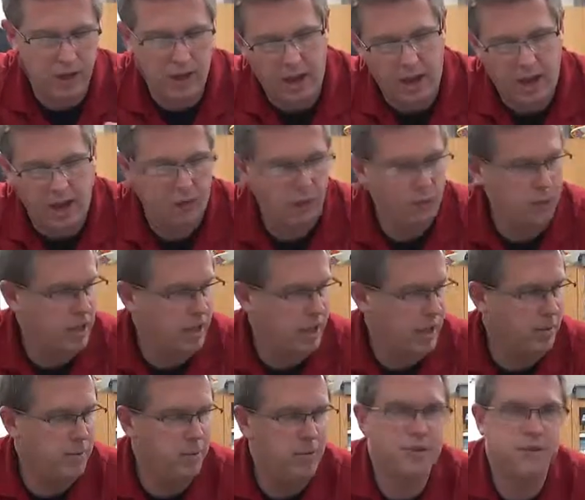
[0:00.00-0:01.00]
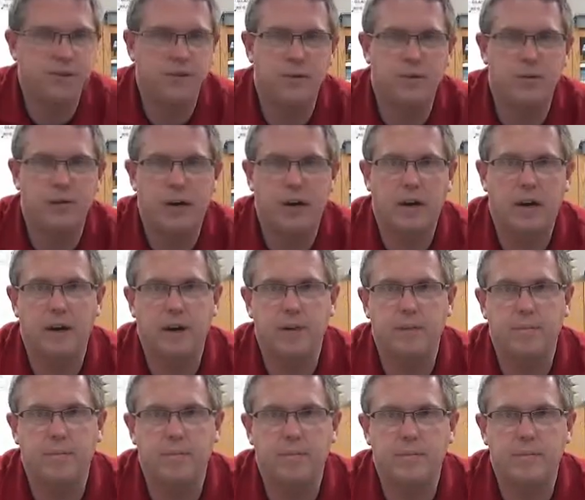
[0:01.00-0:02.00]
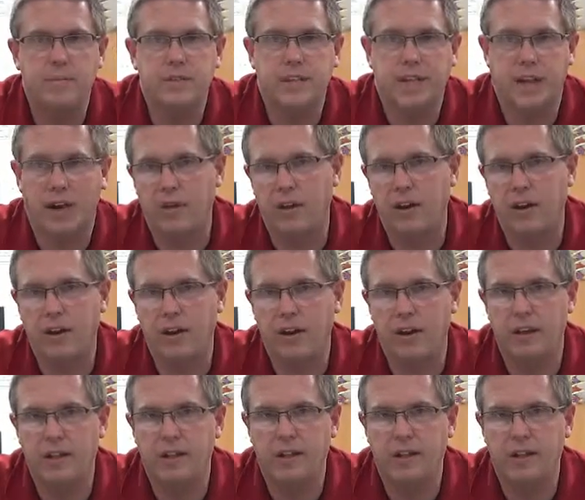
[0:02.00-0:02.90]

and we'll be able to calculate